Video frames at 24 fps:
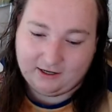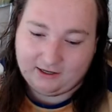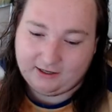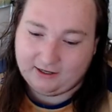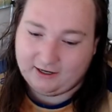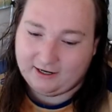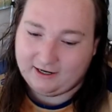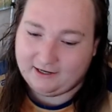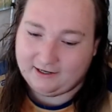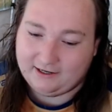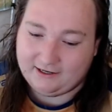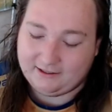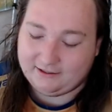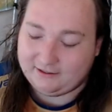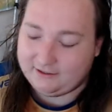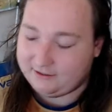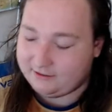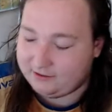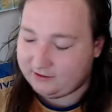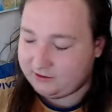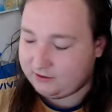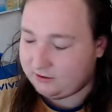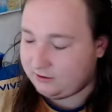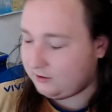I need
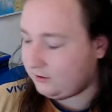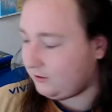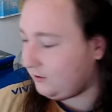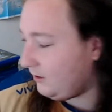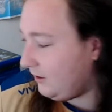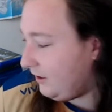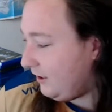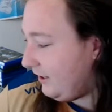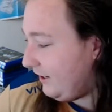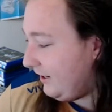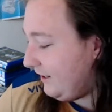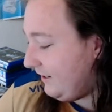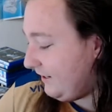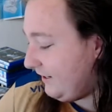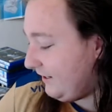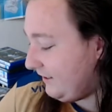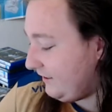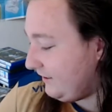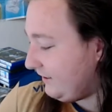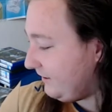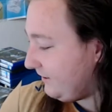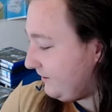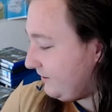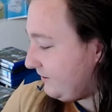this. I need
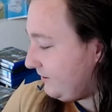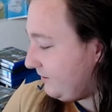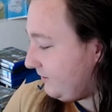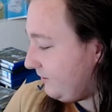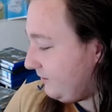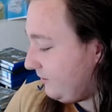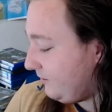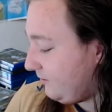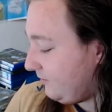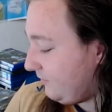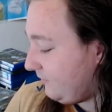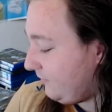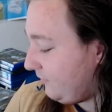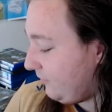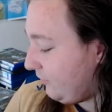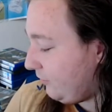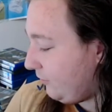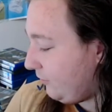this for